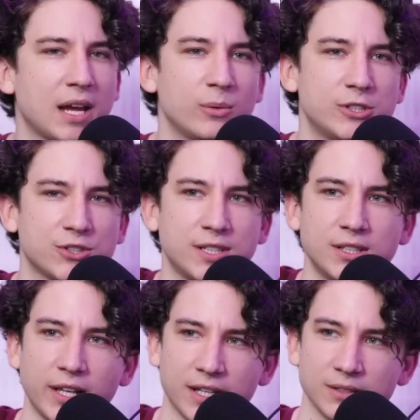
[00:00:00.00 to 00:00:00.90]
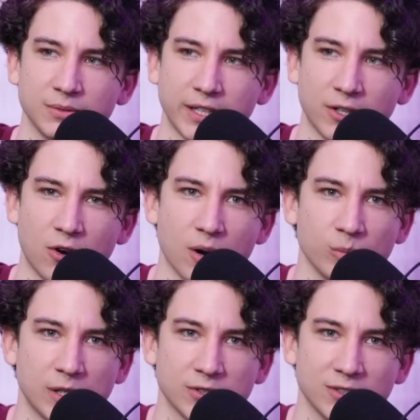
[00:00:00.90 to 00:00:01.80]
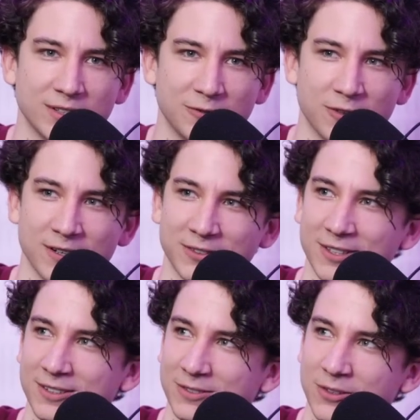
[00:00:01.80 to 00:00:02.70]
how we just did like an arm wrestle in front of